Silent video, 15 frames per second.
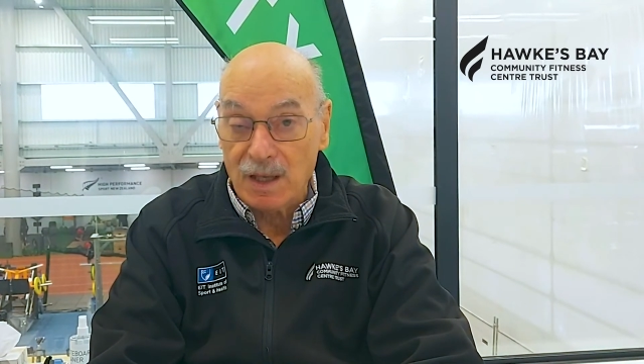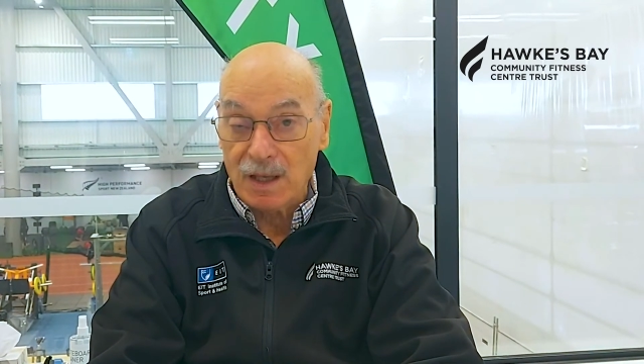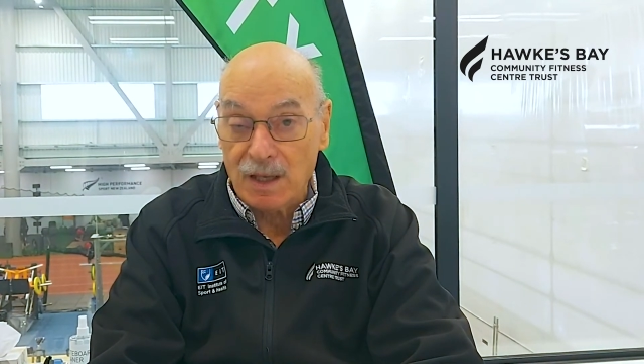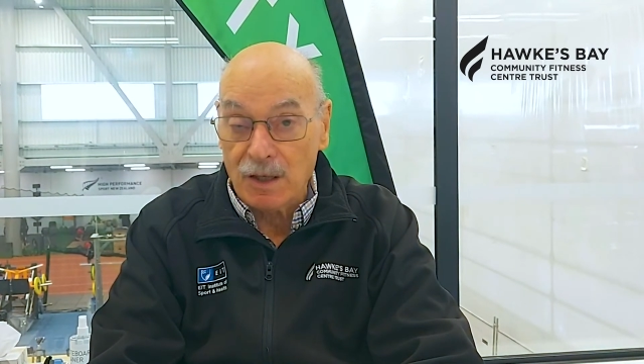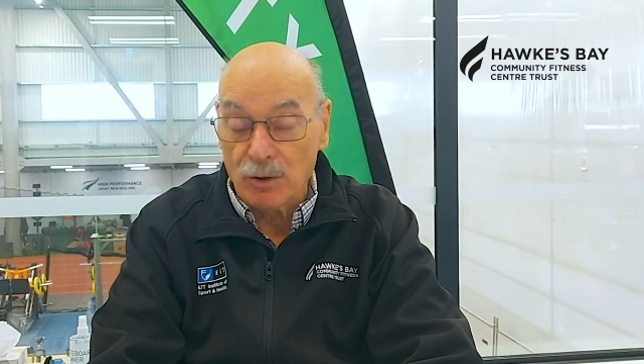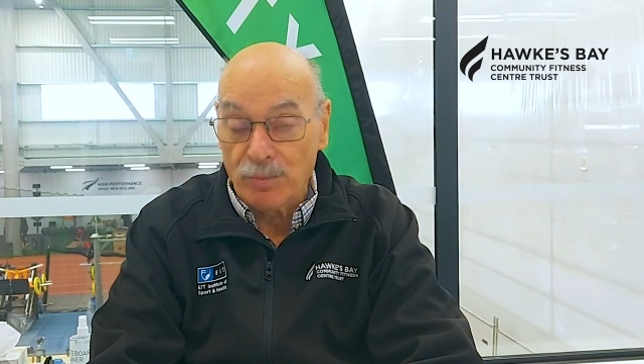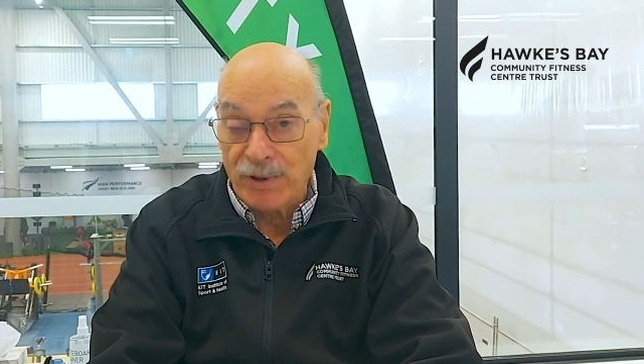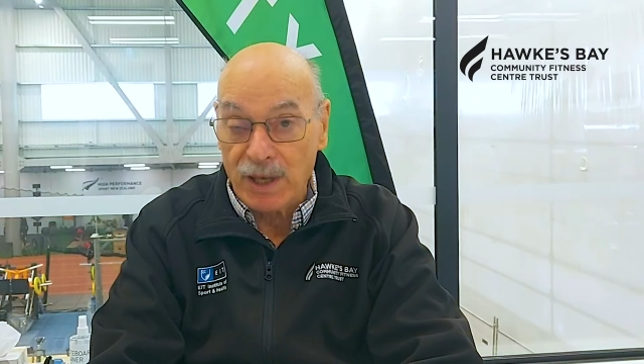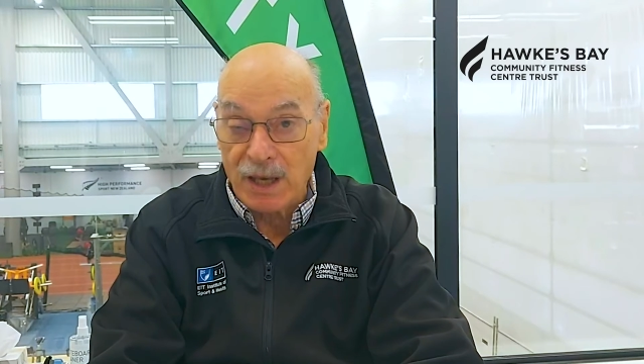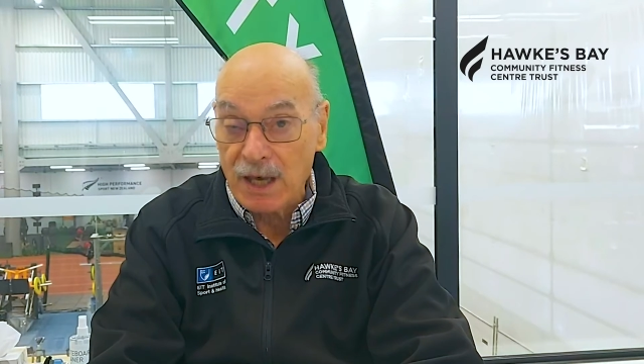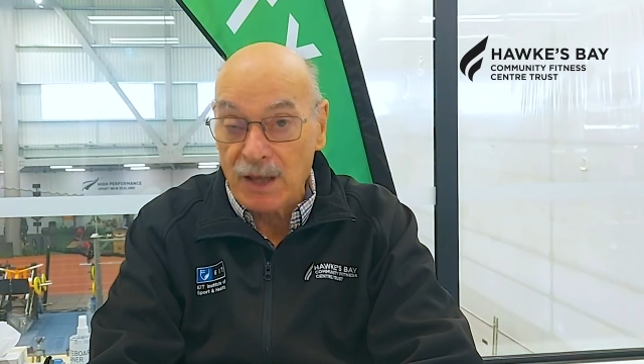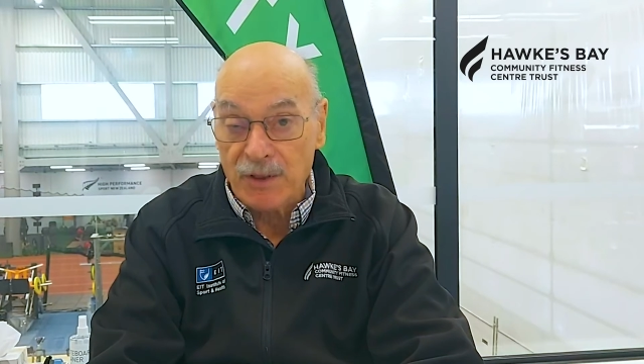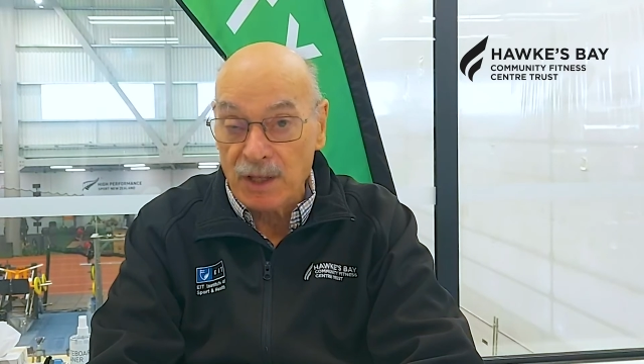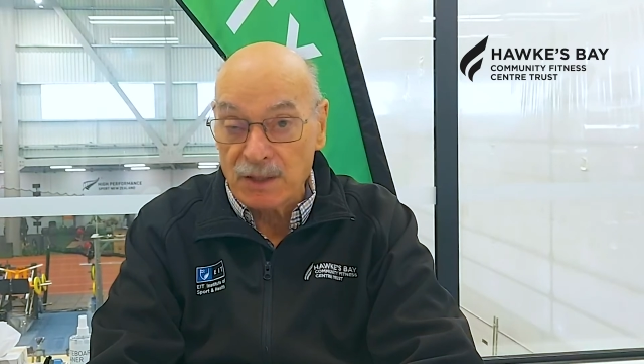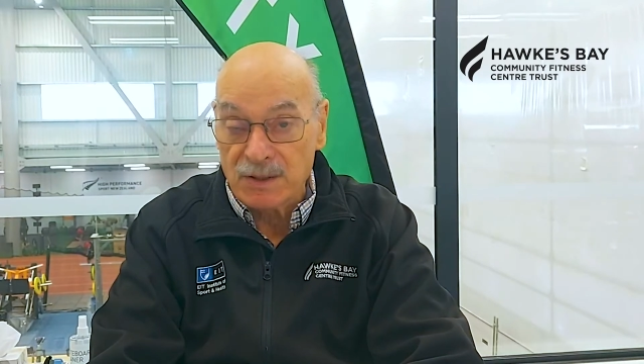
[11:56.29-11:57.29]
helping
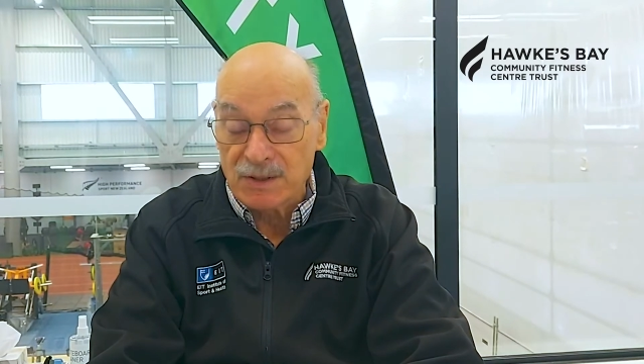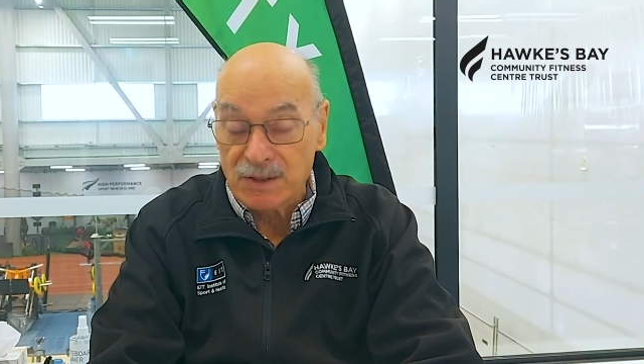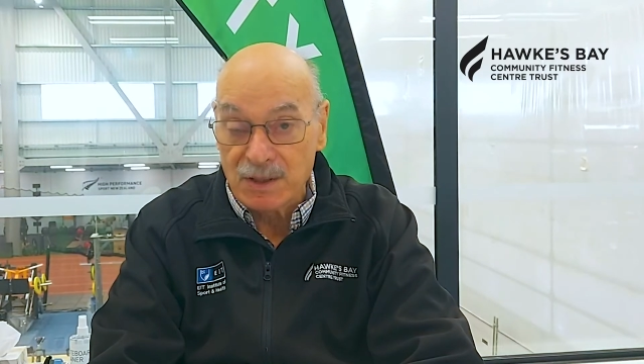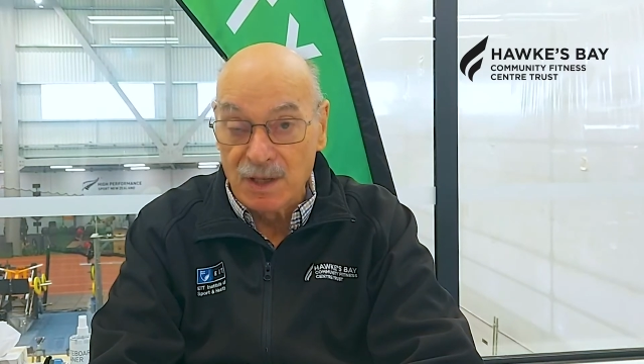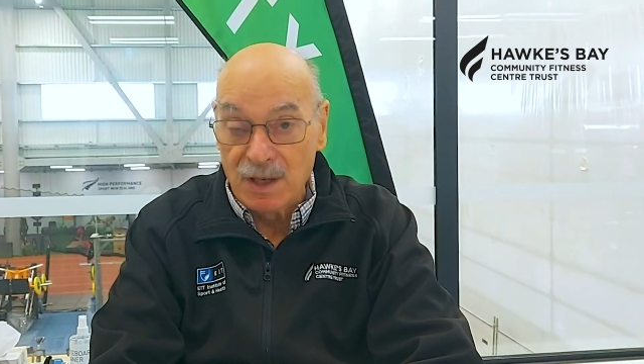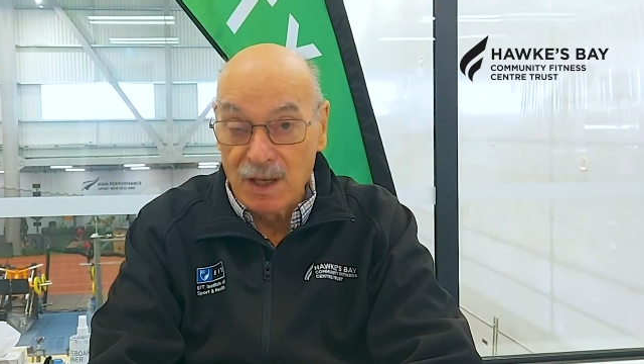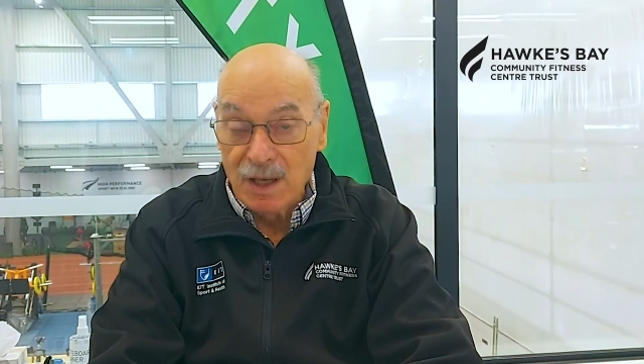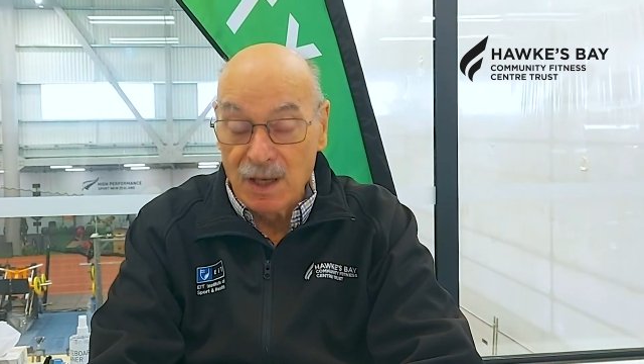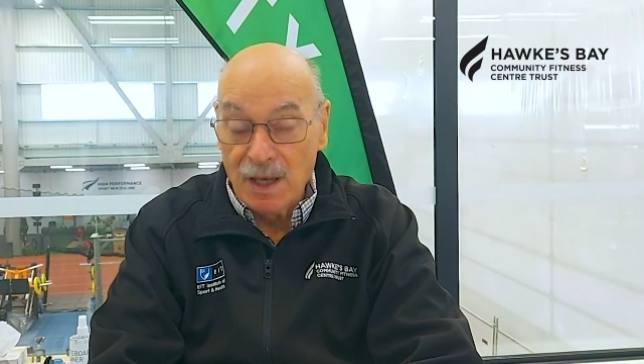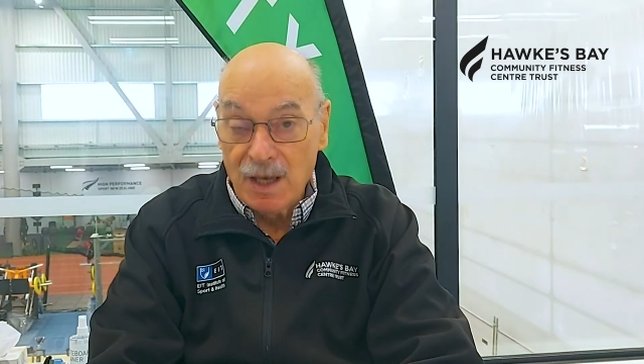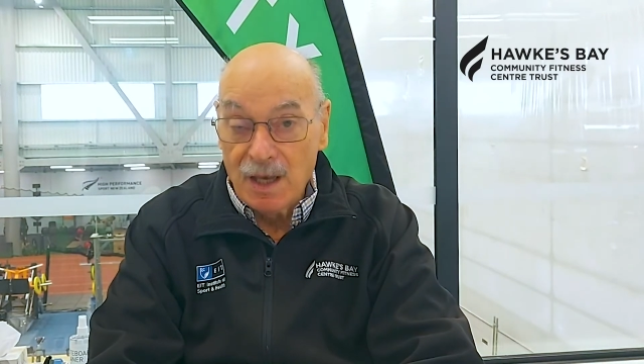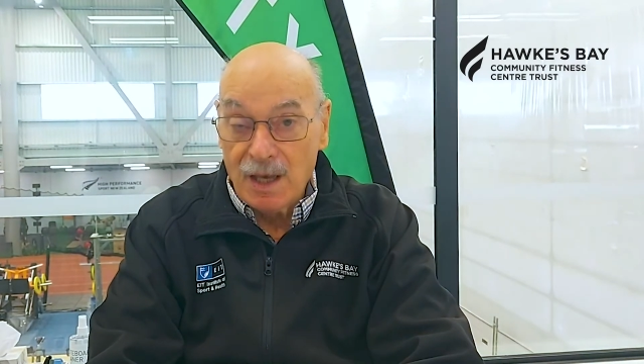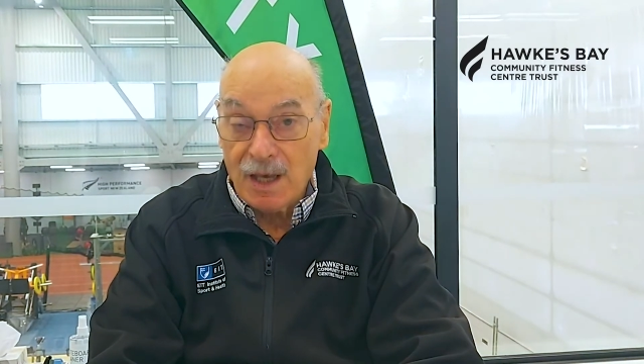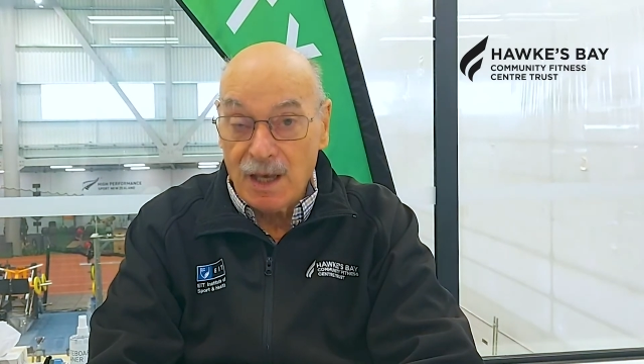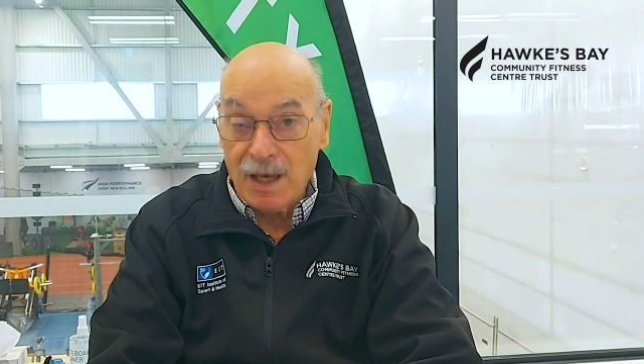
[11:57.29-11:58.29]
others
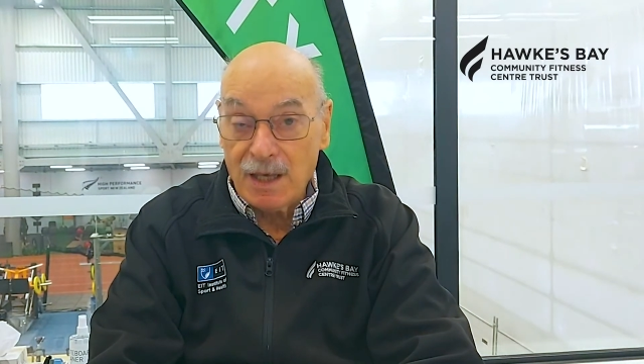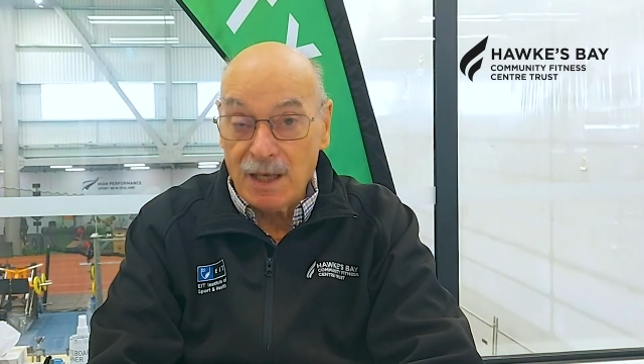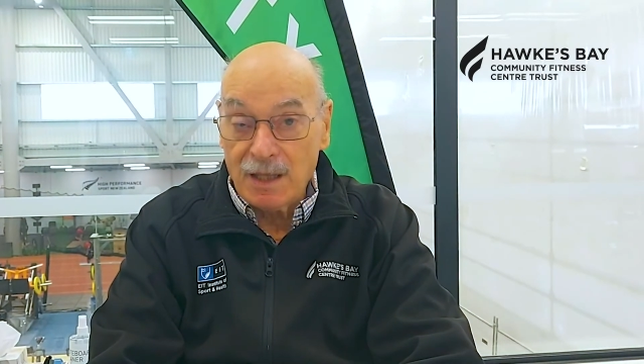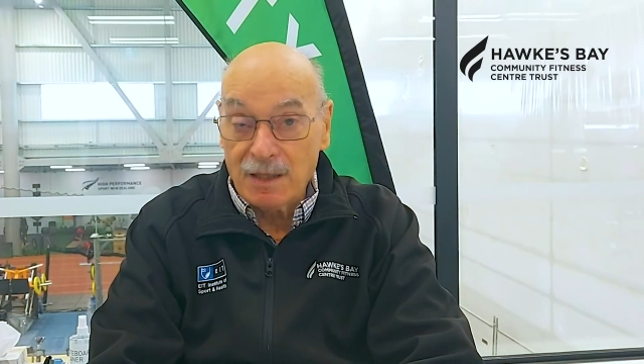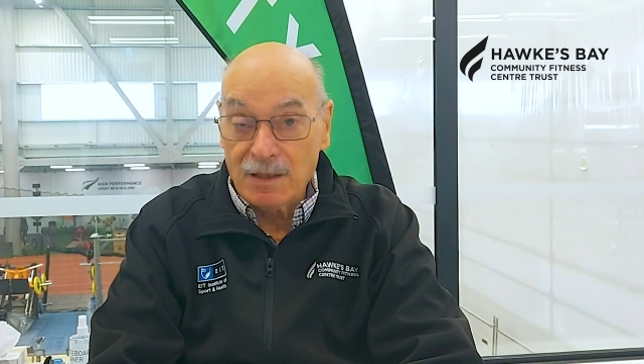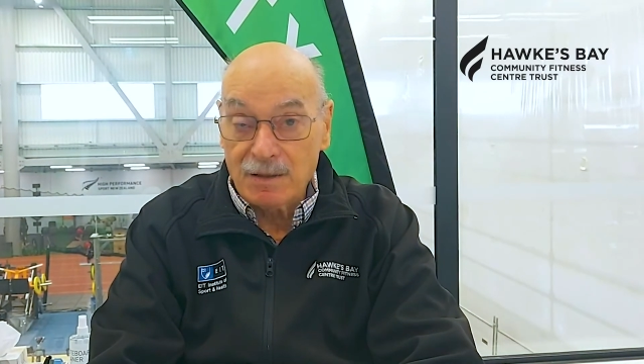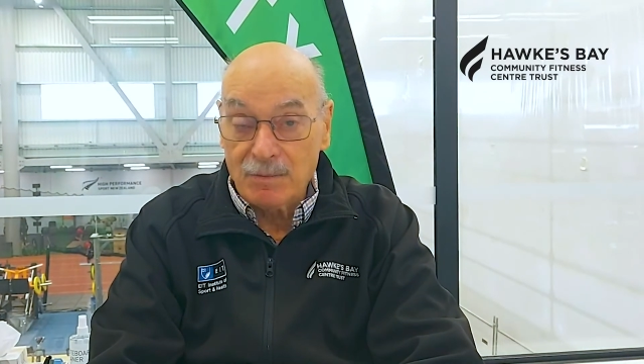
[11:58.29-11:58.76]
and